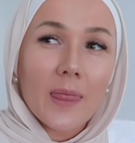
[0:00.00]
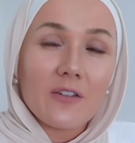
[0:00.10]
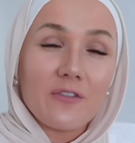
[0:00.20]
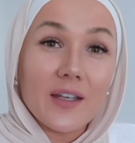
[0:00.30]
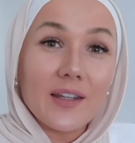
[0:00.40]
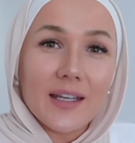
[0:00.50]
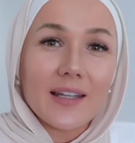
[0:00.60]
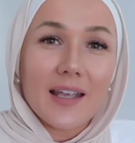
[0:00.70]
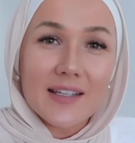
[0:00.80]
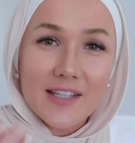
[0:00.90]
feeling
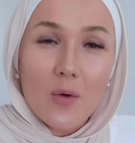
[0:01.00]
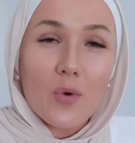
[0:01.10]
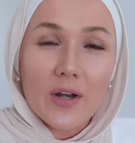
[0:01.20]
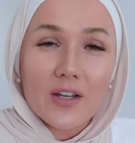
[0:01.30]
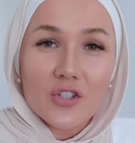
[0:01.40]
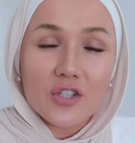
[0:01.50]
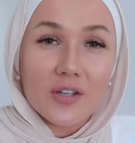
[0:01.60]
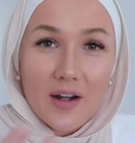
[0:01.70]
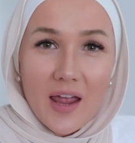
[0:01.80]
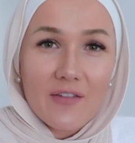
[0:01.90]
like someone else should
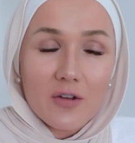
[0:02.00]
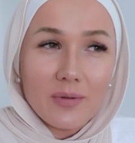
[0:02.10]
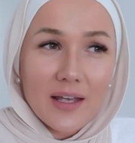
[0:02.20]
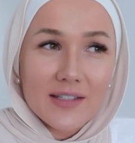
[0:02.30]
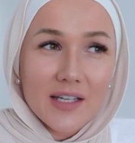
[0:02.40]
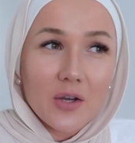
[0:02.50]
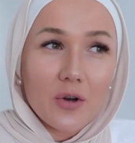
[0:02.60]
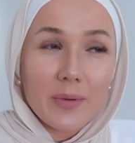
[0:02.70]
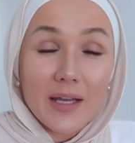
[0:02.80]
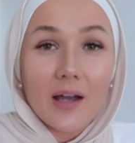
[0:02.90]
not have a blessing,
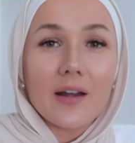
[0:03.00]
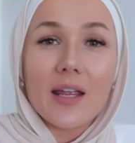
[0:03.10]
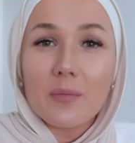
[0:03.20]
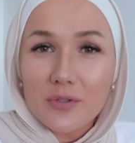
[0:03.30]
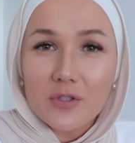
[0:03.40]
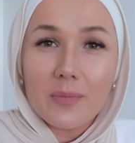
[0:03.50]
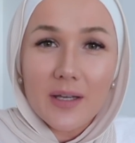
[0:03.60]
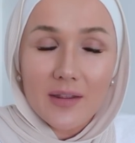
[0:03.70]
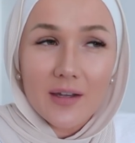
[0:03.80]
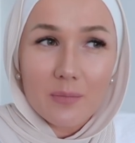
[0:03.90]
or being unable to be
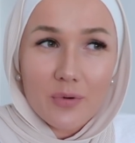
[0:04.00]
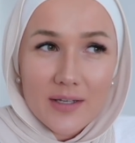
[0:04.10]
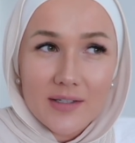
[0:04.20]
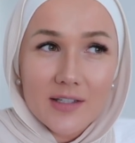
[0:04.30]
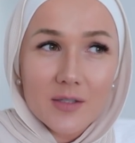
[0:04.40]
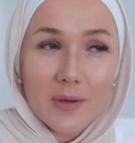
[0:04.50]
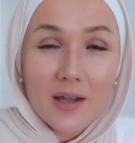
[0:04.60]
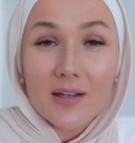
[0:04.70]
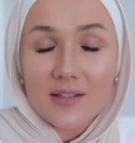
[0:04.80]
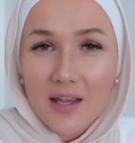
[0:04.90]
in their presence
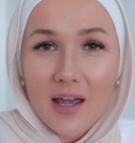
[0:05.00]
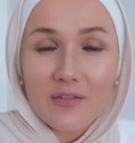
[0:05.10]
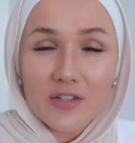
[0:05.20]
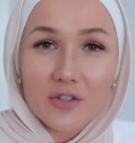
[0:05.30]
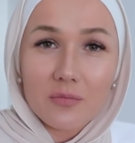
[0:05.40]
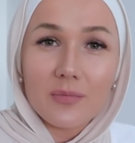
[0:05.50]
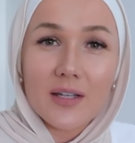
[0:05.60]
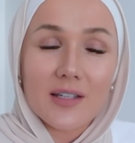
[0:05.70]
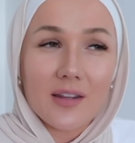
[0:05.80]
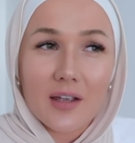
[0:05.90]
because they have a certain
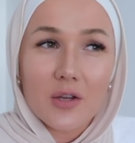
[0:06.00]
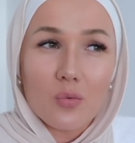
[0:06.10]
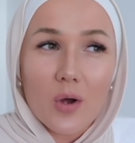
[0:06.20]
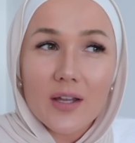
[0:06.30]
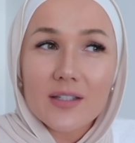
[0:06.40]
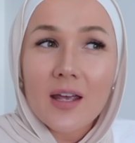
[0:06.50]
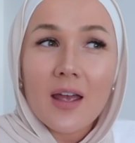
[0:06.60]
blessing that you want.